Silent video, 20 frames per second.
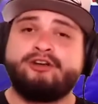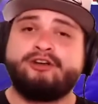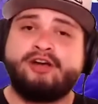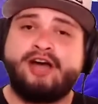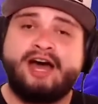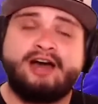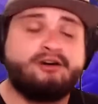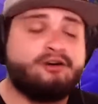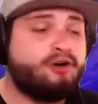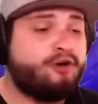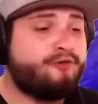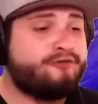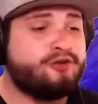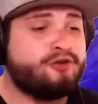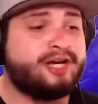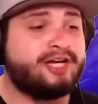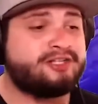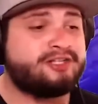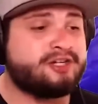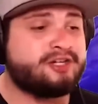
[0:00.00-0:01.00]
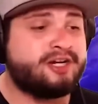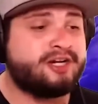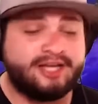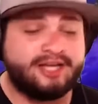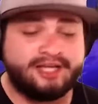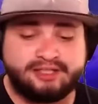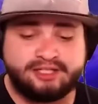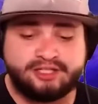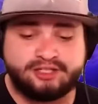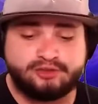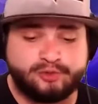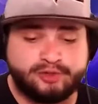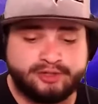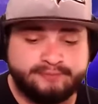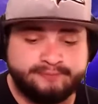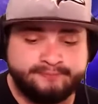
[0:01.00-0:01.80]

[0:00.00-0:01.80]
I don't know if you guys are going to get this one.